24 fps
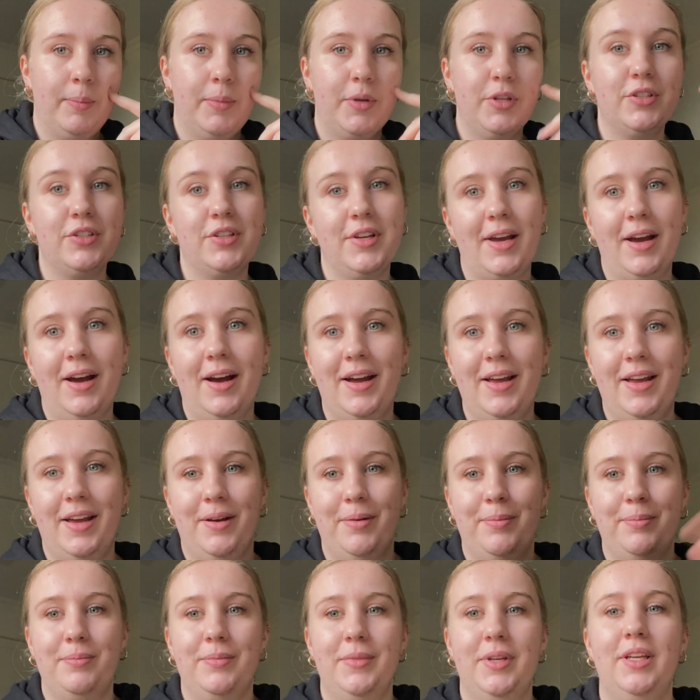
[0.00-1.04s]
So yeah, I
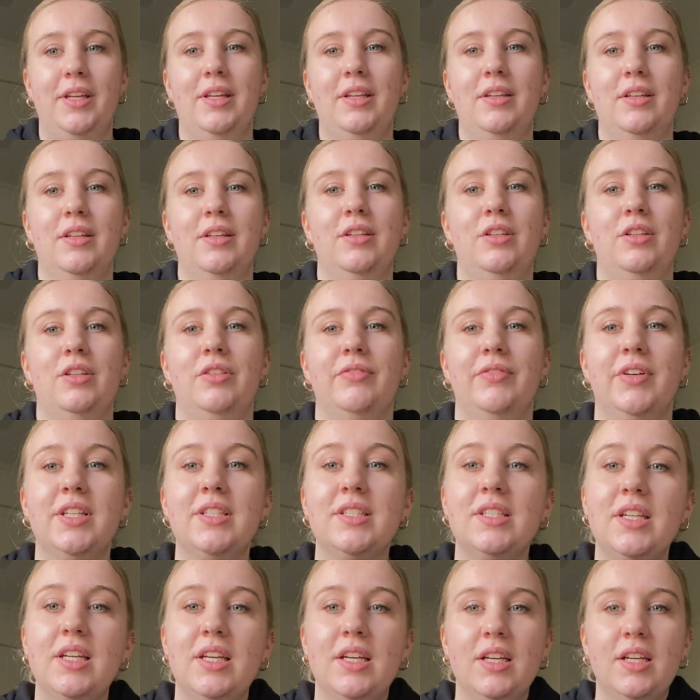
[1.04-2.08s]
am in
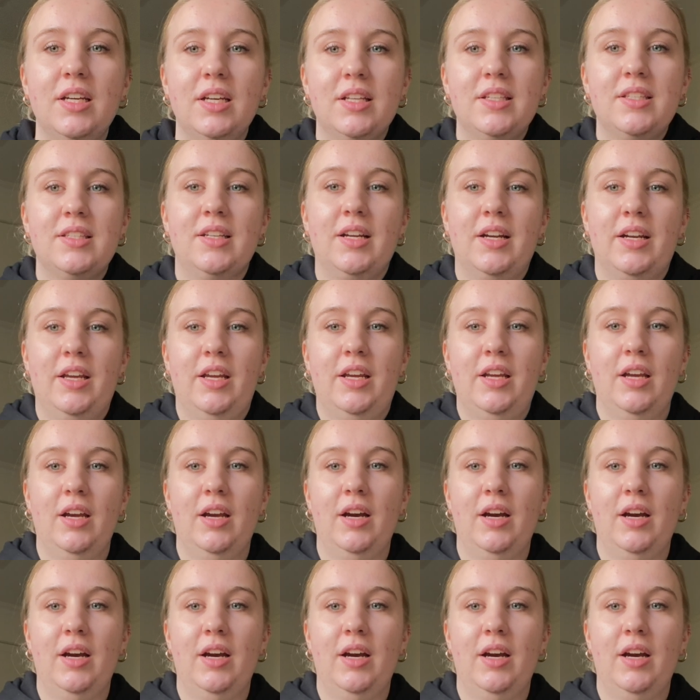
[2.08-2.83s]
university studying